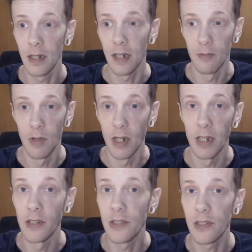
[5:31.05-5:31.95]
it
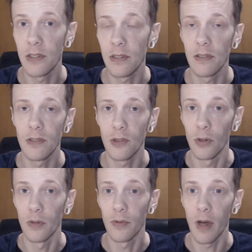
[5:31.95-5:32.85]
really is
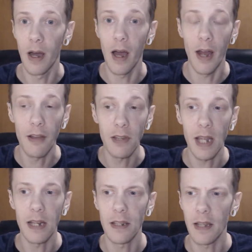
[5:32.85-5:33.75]
sort of, I, I don't think
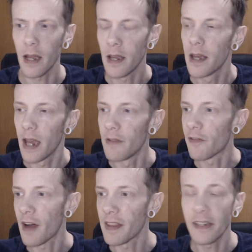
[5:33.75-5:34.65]
any, in
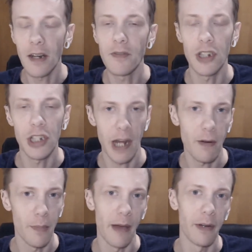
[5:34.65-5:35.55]
fact, they don't even
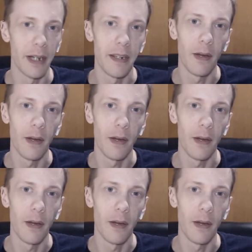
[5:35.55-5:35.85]
shout about it.